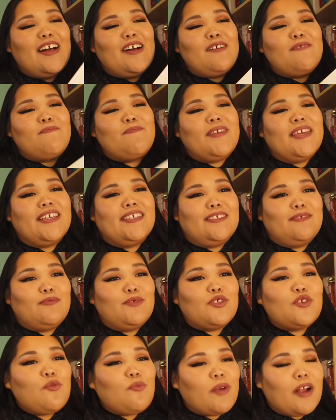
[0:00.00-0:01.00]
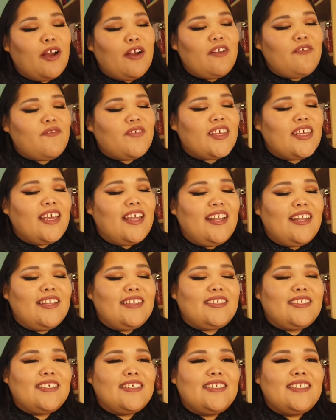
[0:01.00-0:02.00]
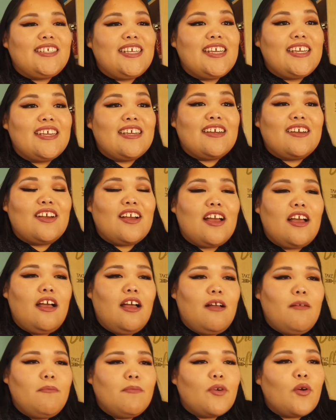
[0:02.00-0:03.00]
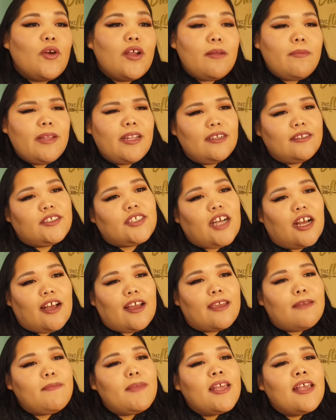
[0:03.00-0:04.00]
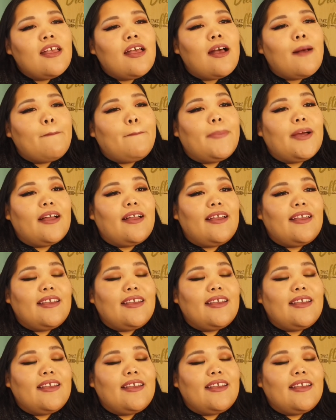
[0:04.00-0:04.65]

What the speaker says: because I'm so proud of it, and it did take quite a bit of time, but